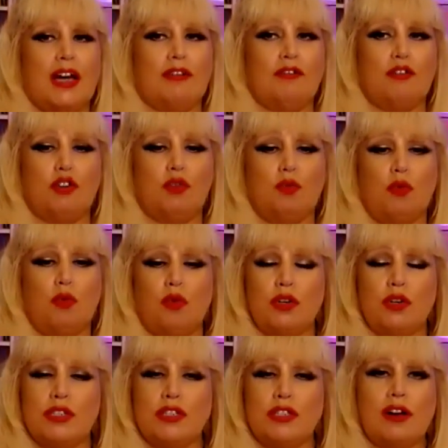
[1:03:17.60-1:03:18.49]
I've got to
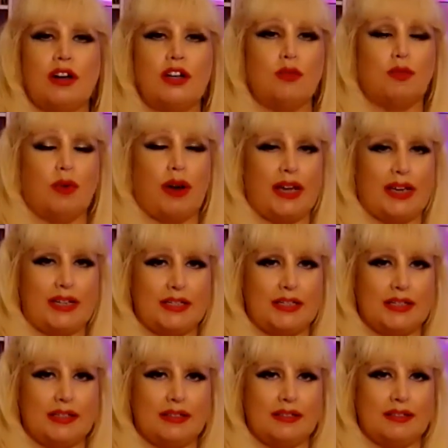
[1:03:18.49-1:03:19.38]
walk
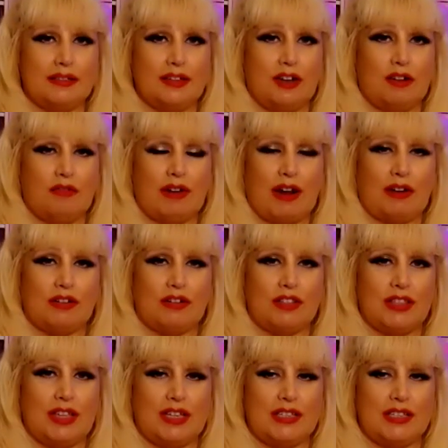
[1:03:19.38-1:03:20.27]
sideways
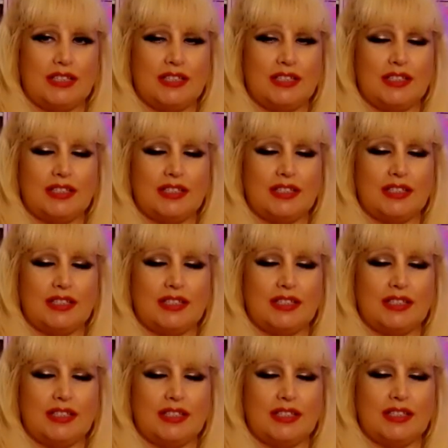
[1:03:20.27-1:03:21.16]
around this
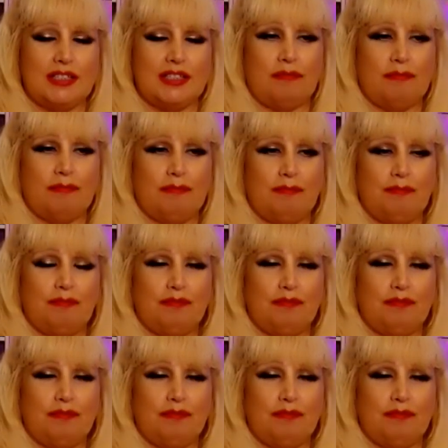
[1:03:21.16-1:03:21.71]
situation.